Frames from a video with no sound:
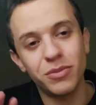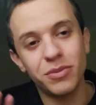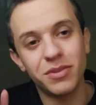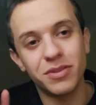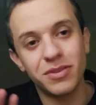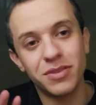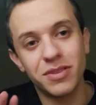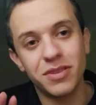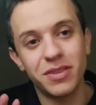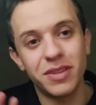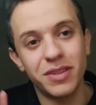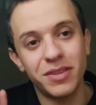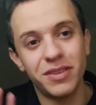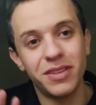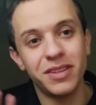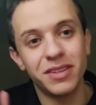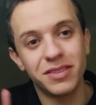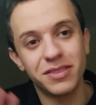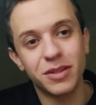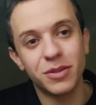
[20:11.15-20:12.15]
It's the
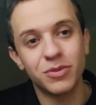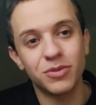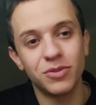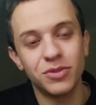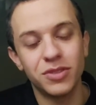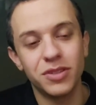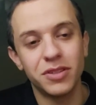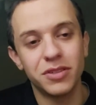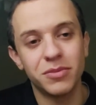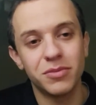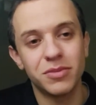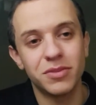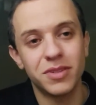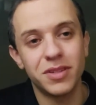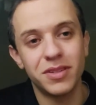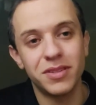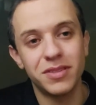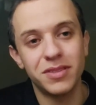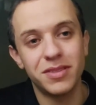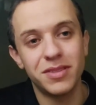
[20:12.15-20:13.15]
exceptional
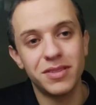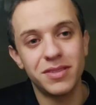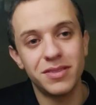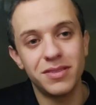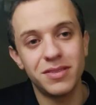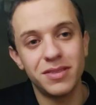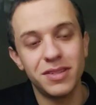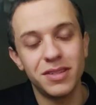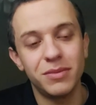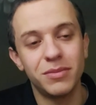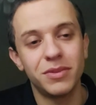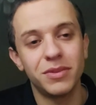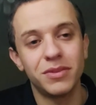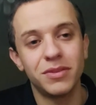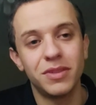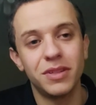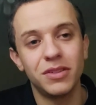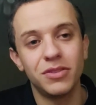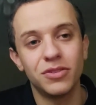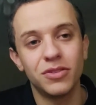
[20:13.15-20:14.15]
circumstances team, and
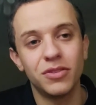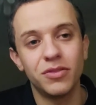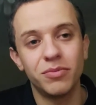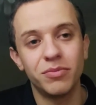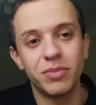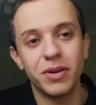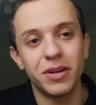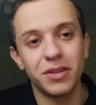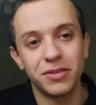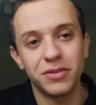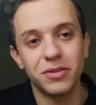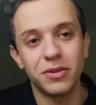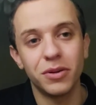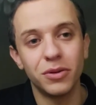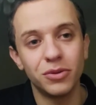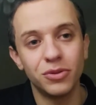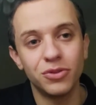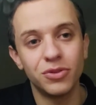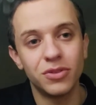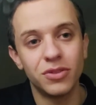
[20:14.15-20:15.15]
they should have passed it
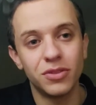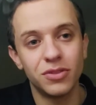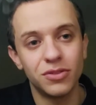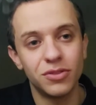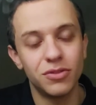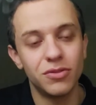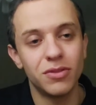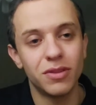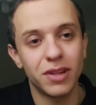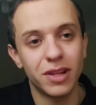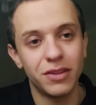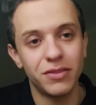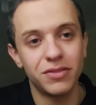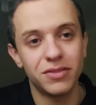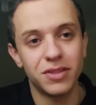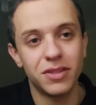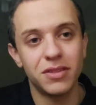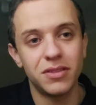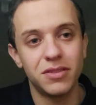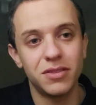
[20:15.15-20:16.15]
on to the student life
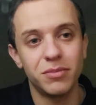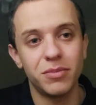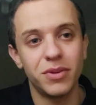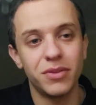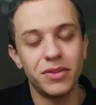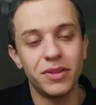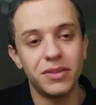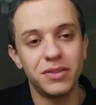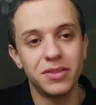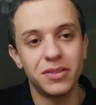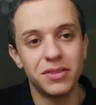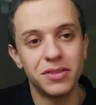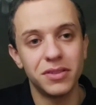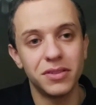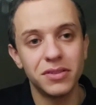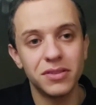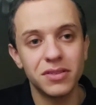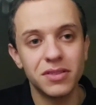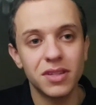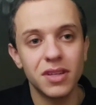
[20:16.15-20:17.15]
center, but they
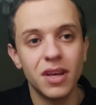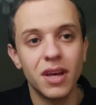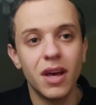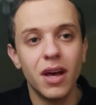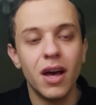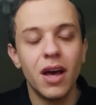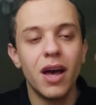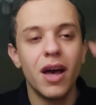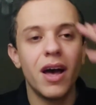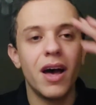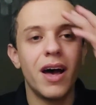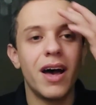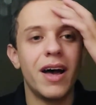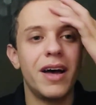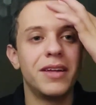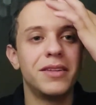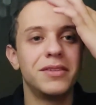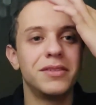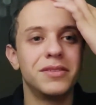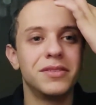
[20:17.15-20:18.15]
didn't.
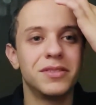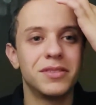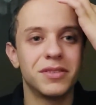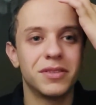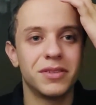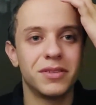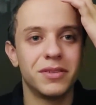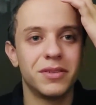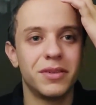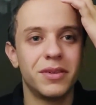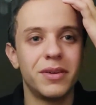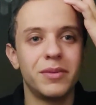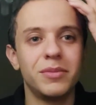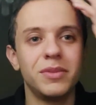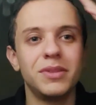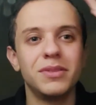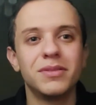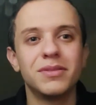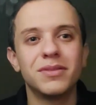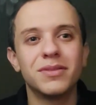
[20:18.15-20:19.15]
And I
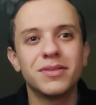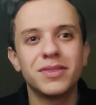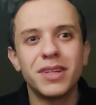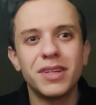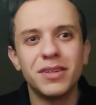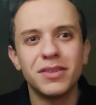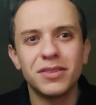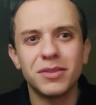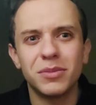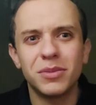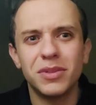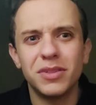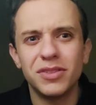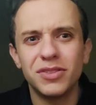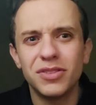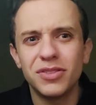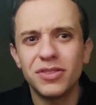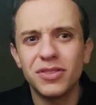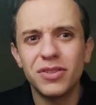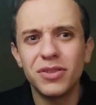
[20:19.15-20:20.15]
mean, take some
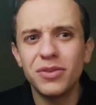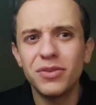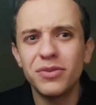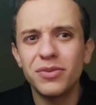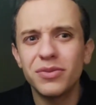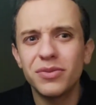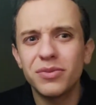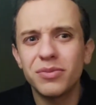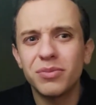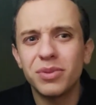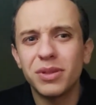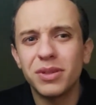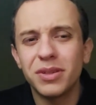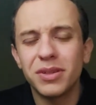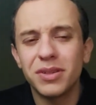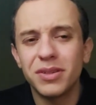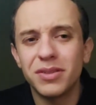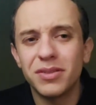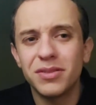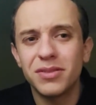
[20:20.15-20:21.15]
initiative,
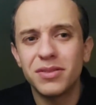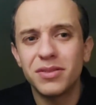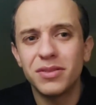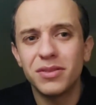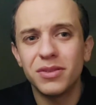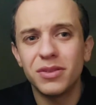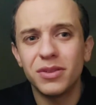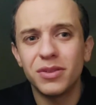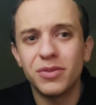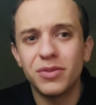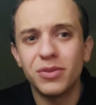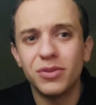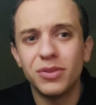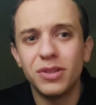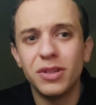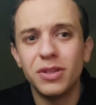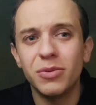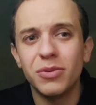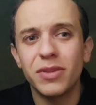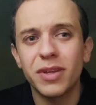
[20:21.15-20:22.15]
because if you're
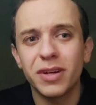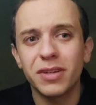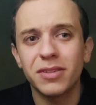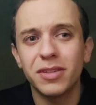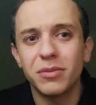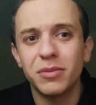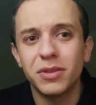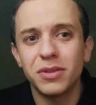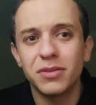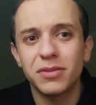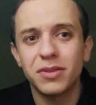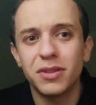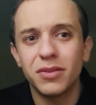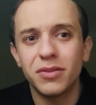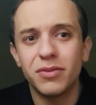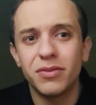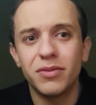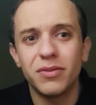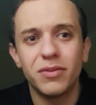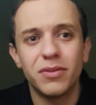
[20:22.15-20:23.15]
dealing with academic stuff,
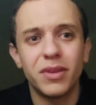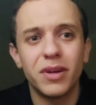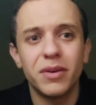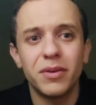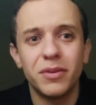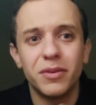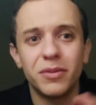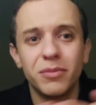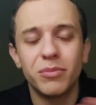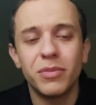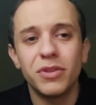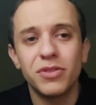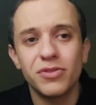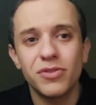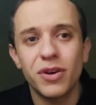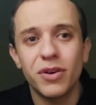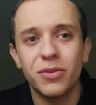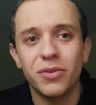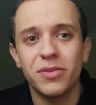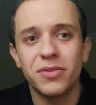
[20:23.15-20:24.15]
that mental
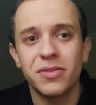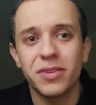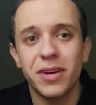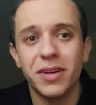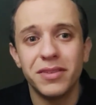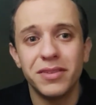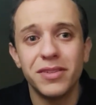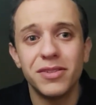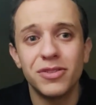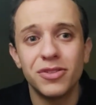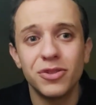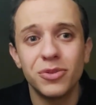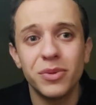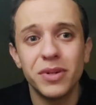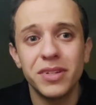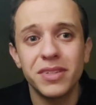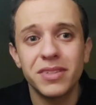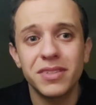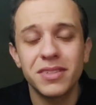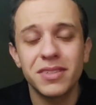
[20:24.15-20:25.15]
health is tied into
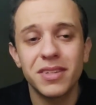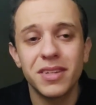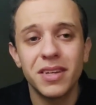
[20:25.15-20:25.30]
it.